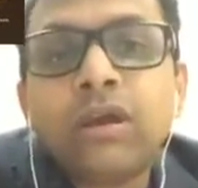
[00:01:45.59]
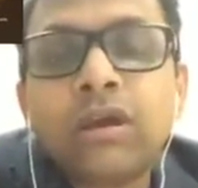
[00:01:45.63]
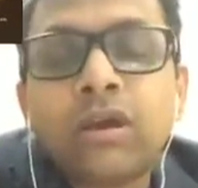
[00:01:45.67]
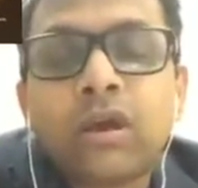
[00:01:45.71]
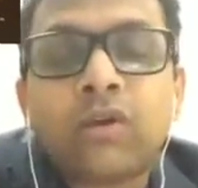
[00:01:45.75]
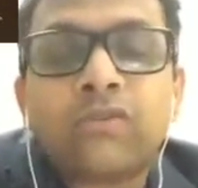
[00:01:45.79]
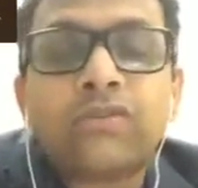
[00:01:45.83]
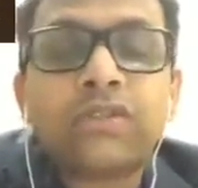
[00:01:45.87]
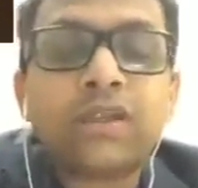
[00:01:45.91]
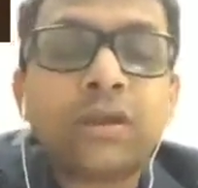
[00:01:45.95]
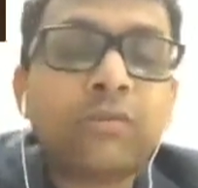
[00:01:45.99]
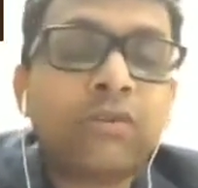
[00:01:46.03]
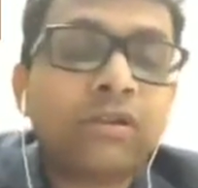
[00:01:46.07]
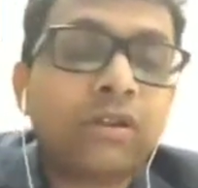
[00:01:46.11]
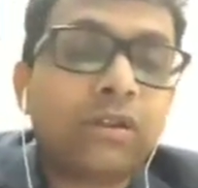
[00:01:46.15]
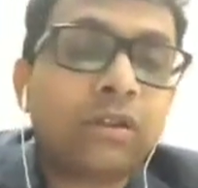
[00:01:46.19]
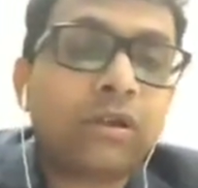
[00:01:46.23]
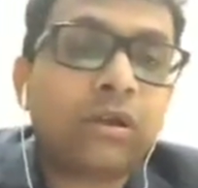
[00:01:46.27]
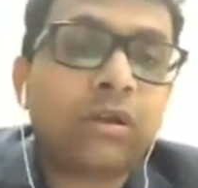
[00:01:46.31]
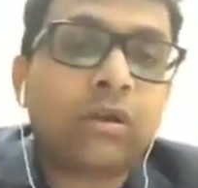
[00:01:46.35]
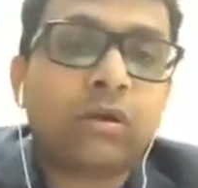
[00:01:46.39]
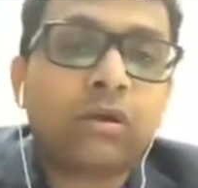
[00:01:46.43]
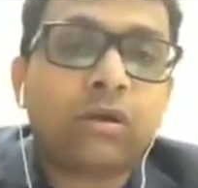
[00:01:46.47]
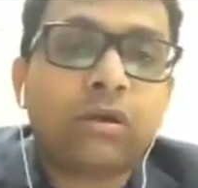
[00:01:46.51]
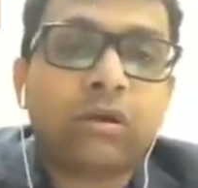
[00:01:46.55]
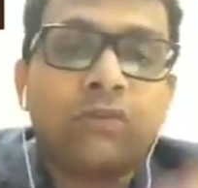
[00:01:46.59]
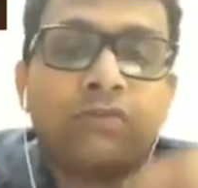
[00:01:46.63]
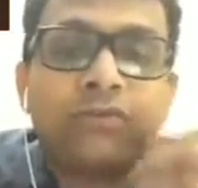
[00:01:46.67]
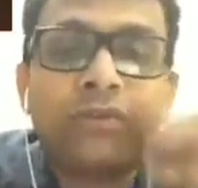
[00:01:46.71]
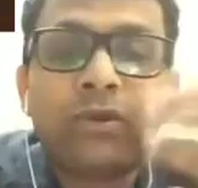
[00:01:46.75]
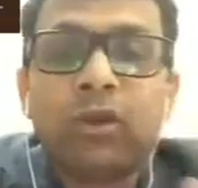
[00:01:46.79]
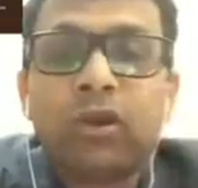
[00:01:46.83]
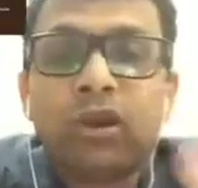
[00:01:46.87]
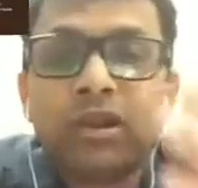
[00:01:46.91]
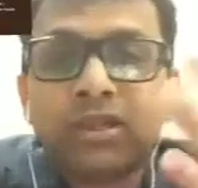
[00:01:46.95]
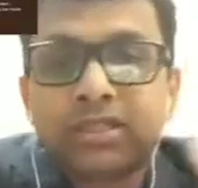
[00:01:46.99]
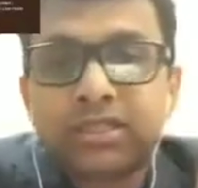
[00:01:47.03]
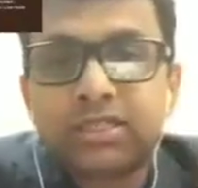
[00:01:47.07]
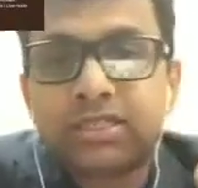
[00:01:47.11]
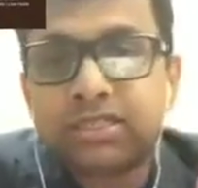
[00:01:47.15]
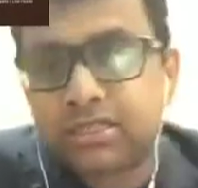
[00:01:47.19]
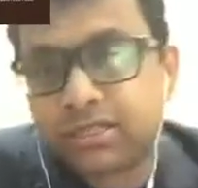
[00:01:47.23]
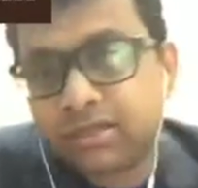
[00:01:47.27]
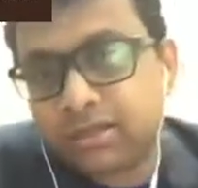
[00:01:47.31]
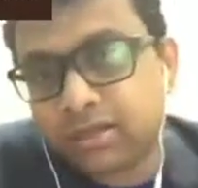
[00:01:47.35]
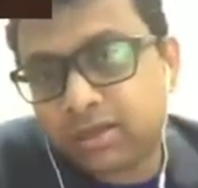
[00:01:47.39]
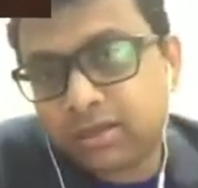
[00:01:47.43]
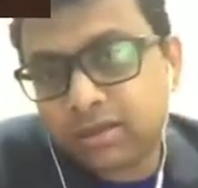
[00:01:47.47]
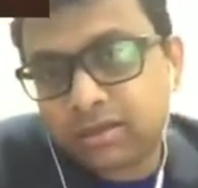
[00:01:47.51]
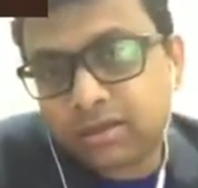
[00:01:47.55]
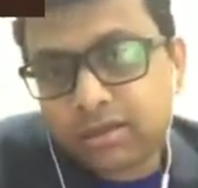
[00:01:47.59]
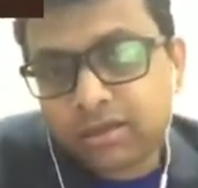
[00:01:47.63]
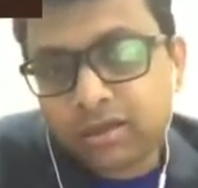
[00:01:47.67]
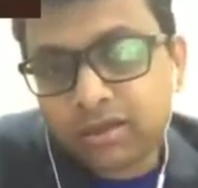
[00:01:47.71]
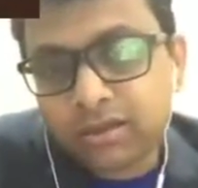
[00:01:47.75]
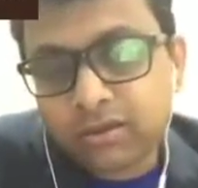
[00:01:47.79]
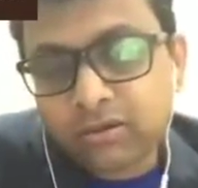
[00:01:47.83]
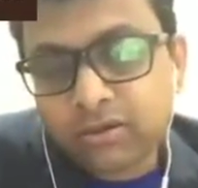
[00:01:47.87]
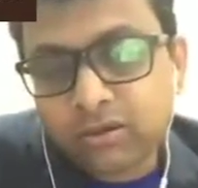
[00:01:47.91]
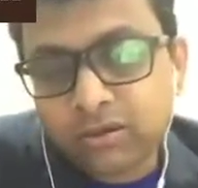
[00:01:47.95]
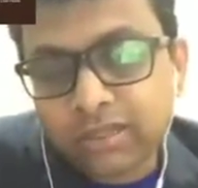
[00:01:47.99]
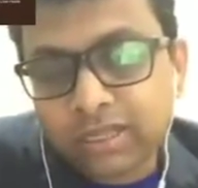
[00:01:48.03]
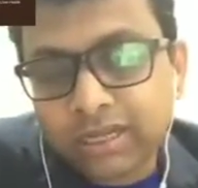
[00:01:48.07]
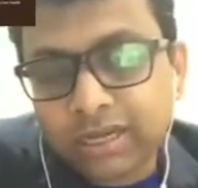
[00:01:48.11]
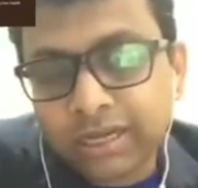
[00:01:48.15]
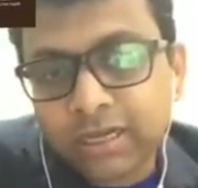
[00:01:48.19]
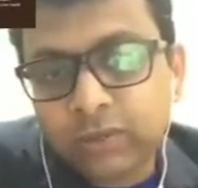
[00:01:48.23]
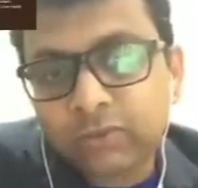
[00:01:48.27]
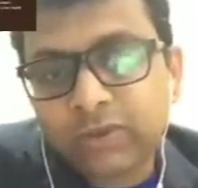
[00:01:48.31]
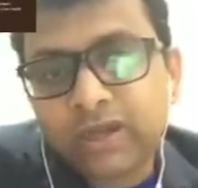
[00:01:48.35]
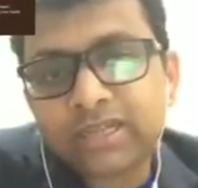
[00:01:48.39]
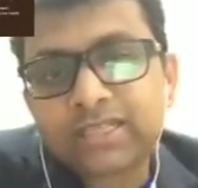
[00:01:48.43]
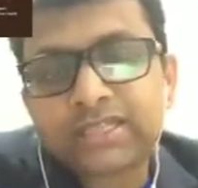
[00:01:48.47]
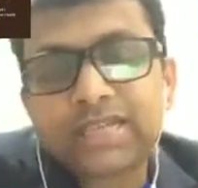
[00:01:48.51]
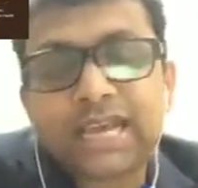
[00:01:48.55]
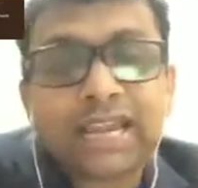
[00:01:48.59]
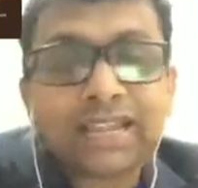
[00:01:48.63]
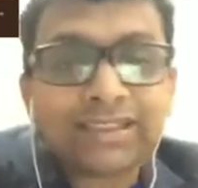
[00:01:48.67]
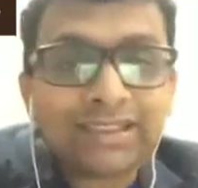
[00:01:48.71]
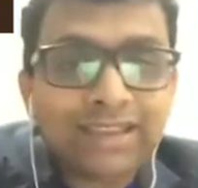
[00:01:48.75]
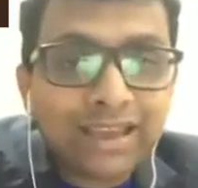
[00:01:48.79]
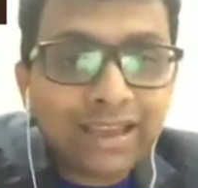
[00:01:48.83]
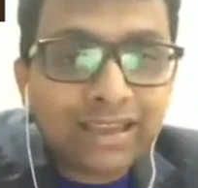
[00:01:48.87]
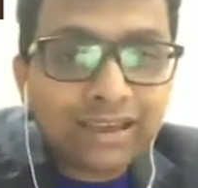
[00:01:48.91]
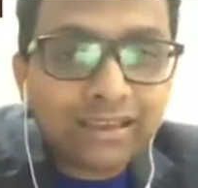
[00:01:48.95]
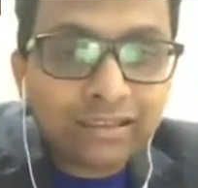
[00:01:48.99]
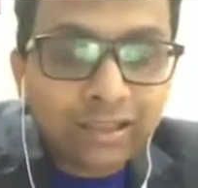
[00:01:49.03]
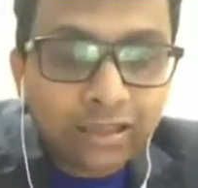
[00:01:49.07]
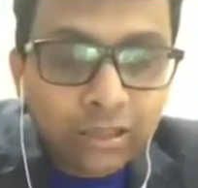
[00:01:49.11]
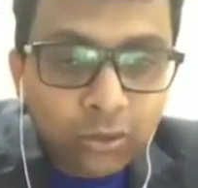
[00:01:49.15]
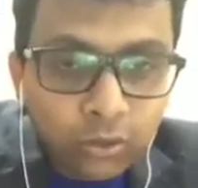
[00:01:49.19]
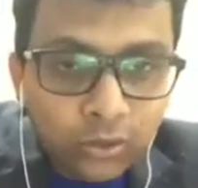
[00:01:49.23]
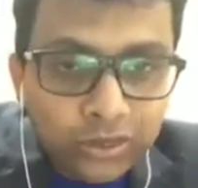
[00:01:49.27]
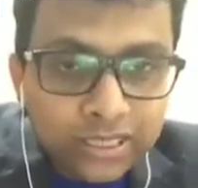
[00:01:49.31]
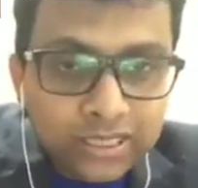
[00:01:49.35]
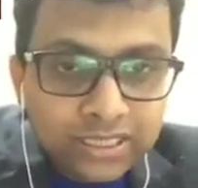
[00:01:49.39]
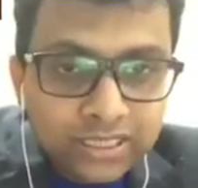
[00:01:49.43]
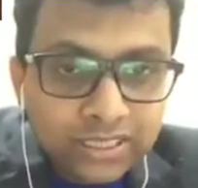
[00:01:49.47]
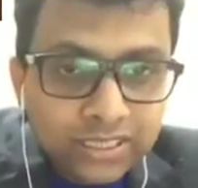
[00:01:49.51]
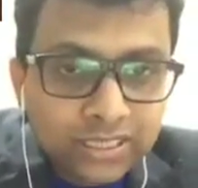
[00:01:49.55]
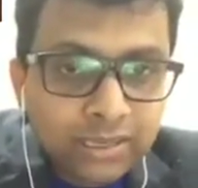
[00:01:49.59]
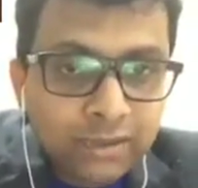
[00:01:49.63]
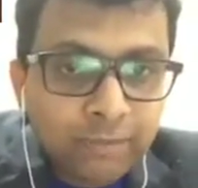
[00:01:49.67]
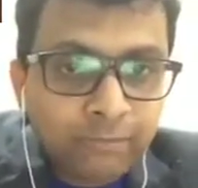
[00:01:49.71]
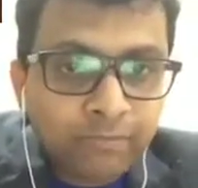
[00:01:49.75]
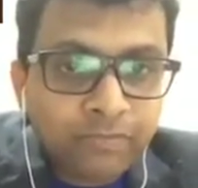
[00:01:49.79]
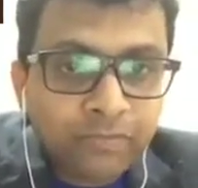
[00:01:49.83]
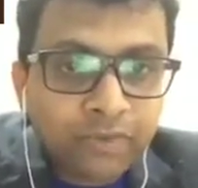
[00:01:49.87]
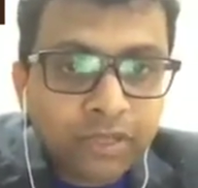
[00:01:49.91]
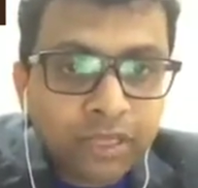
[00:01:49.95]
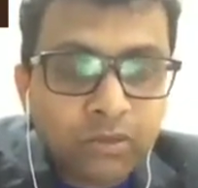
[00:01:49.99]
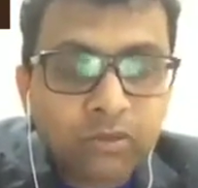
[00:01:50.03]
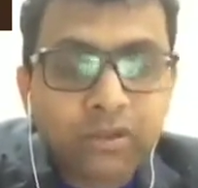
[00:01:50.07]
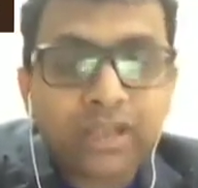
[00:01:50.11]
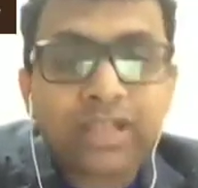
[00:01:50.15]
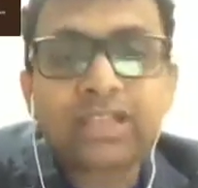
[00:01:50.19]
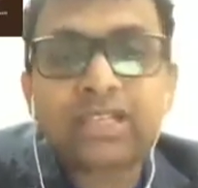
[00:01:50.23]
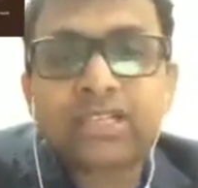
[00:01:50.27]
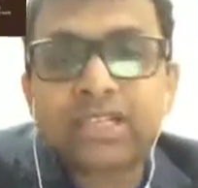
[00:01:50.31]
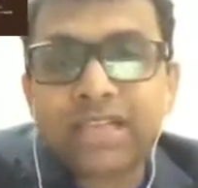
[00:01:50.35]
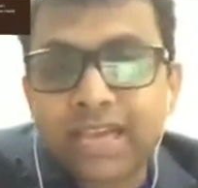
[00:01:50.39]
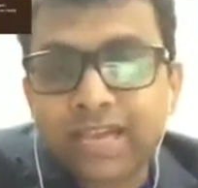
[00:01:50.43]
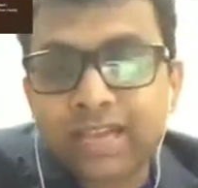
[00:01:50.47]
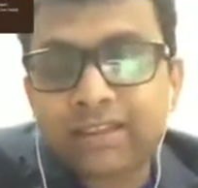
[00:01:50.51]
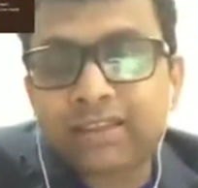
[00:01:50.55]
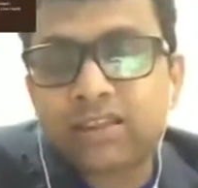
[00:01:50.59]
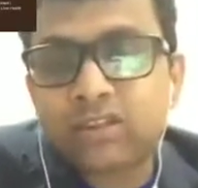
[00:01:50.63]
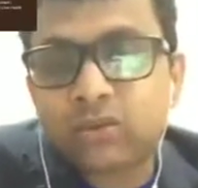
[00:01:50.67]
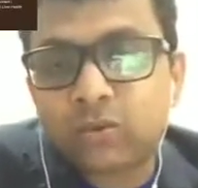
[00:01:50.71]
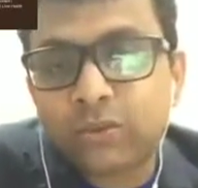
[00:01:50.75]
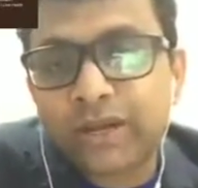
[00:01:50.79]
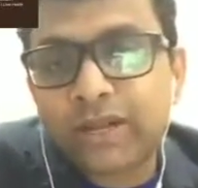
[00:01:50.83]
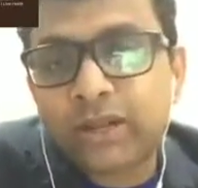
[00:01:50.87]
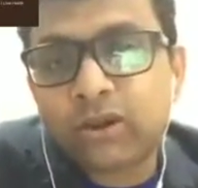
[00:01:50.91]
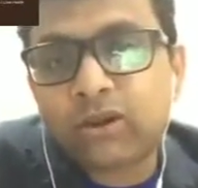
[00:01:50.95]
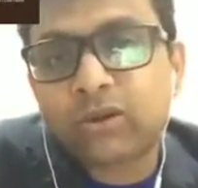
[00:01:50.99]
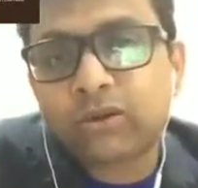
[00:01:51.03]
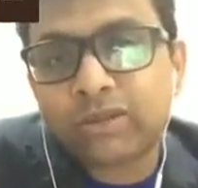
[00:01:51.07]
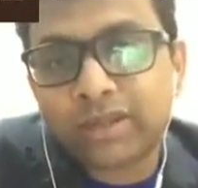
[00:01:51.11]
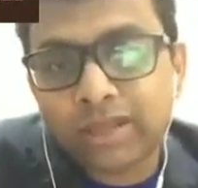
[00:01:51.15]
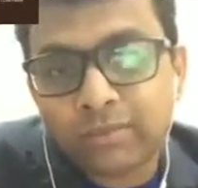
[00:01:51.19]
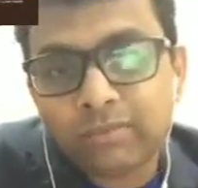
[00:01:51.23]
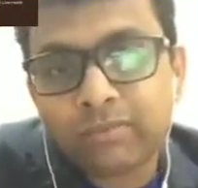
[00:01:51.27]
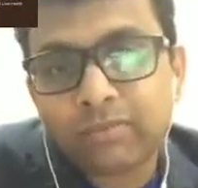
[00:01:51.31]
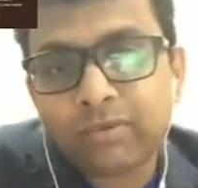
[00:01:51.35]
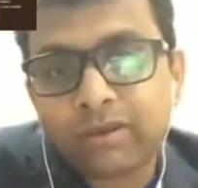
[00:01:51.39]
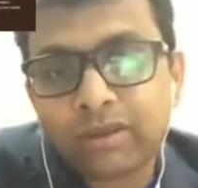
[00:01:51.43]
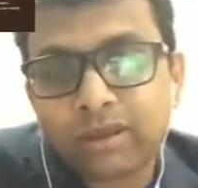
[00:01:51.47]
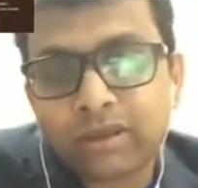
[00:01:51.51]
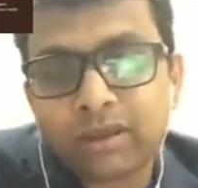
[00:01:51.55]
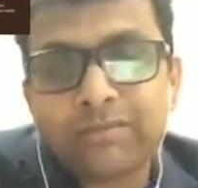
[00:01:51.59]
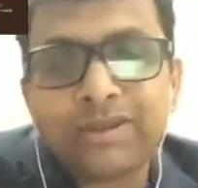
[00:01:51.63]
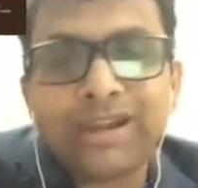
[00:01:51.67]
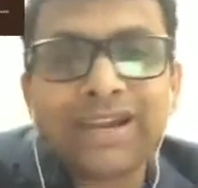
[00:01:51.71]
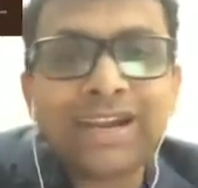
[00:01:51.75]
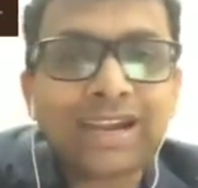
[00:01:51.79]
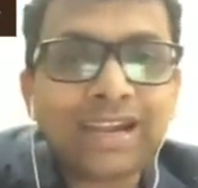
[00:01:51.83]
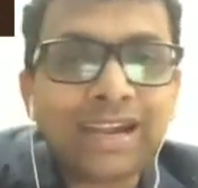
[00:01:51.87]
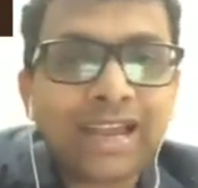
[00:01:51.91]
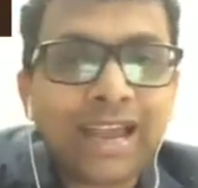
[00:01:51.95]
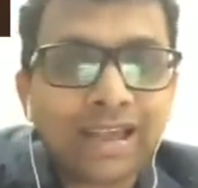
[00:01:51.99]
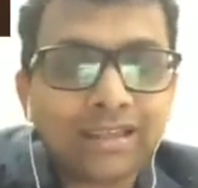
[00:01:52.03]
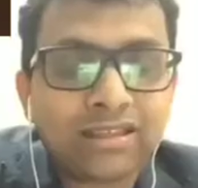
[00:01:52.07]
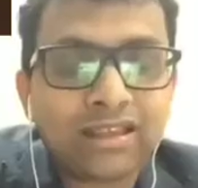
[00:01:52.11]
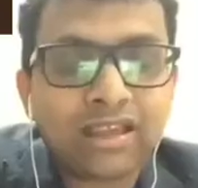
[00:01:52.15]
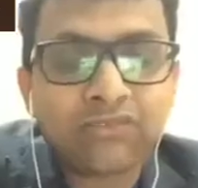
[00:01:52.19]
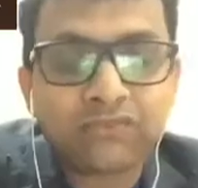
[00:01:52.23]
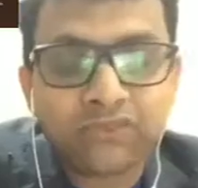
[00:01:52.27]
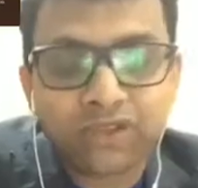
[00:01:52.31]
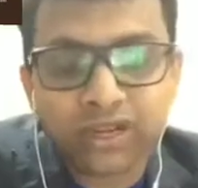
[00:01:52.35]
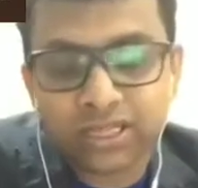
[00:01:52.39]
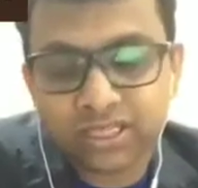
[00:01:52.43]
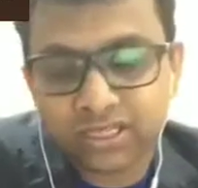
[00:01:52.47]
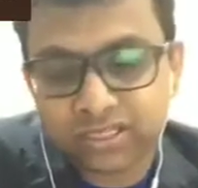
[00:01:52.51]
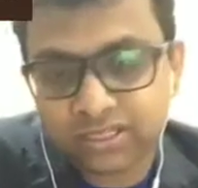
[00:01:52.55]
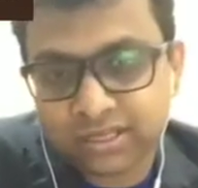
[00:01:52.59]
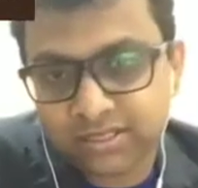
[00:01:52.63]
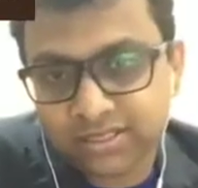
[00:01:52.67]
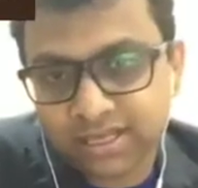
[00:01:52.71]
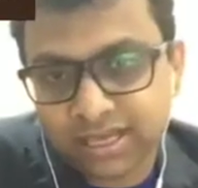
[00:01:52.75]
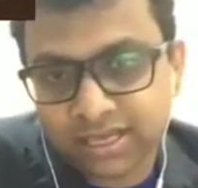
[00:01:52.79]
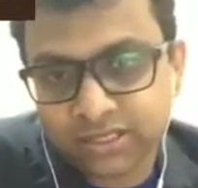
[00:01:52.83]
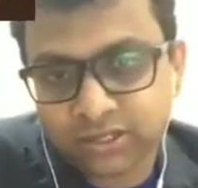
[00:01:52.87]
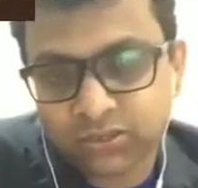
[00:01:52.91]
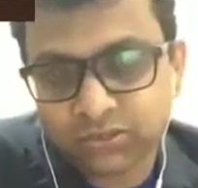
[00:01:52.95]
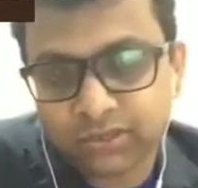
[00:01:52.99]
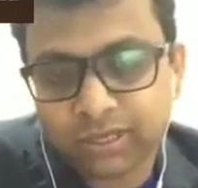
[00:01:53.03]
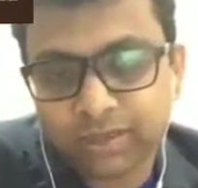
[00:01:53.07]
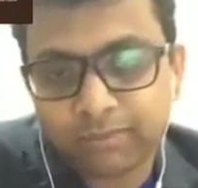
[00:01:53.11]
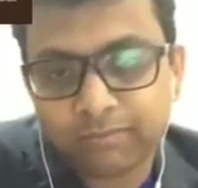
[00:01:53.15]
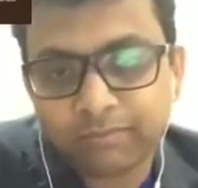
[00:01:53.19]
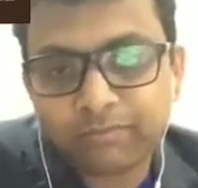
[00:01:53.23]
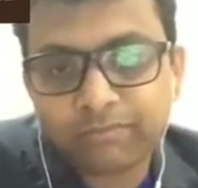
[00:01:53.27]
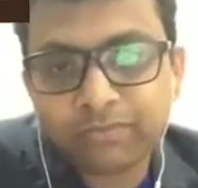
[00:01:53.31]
Of someone of yours, the networks are there in the US, you can share this video to them immediately as I finish this actually.